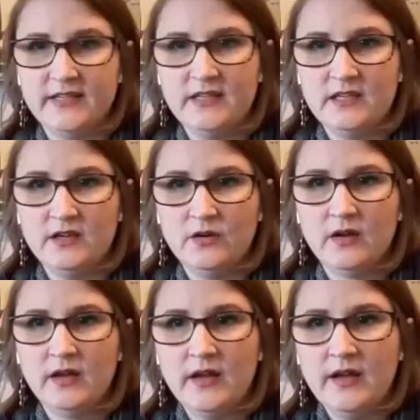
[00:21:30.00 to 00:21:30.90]
thank you.
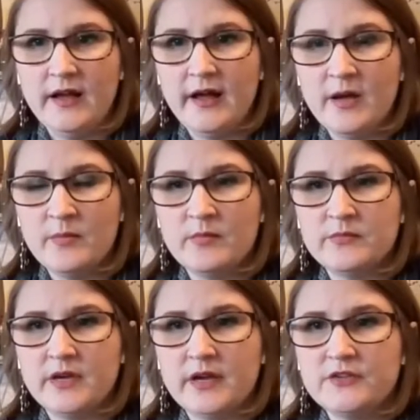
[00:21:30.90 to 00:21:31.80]

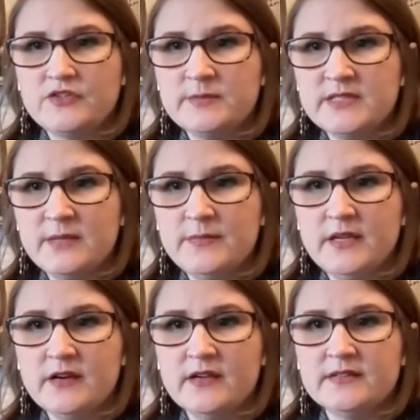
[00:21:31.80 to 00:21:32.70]
Jim St.
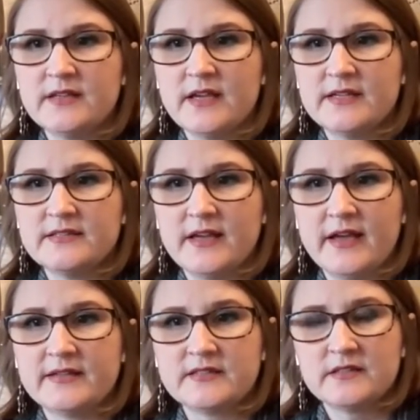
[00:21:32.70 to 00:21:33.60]
Pierre has
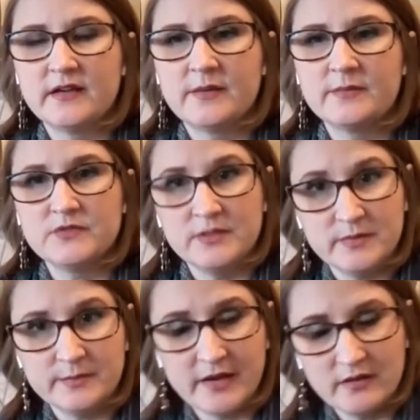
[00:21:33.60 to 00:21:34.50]
asked, Jim,
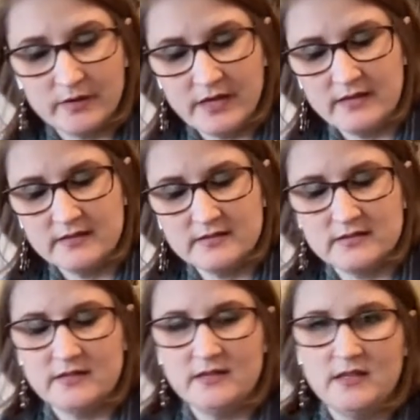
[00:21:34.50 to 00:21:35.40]
by the way, is
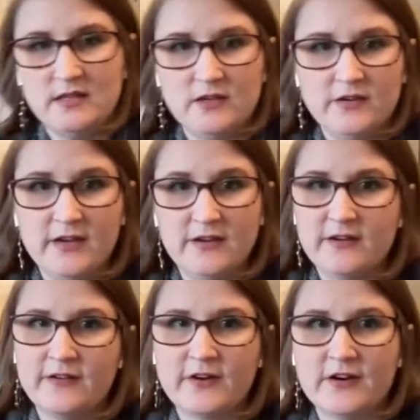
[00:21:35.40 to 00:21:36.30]
the curator
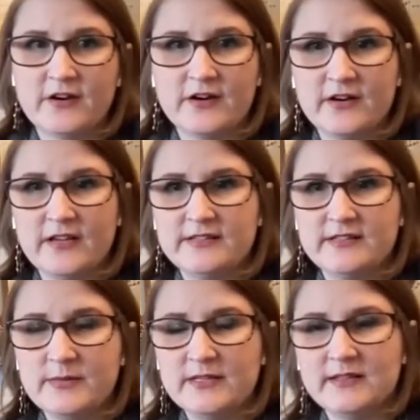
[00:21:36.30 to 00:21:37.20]
of our current
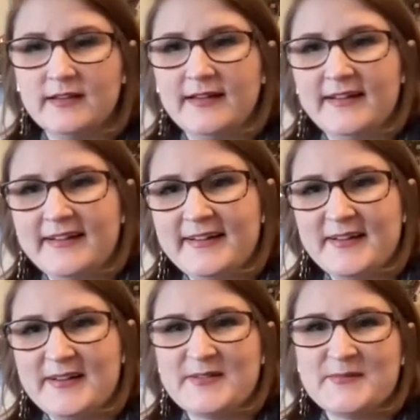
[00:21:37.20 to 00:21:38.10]
exhibit.
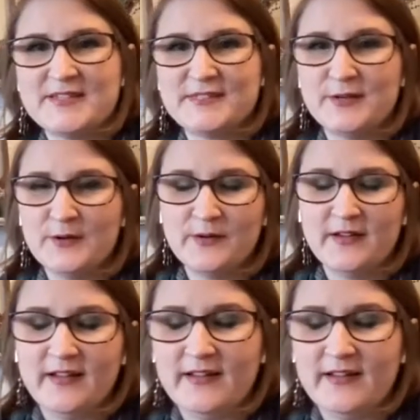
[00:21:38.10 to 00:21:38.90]
So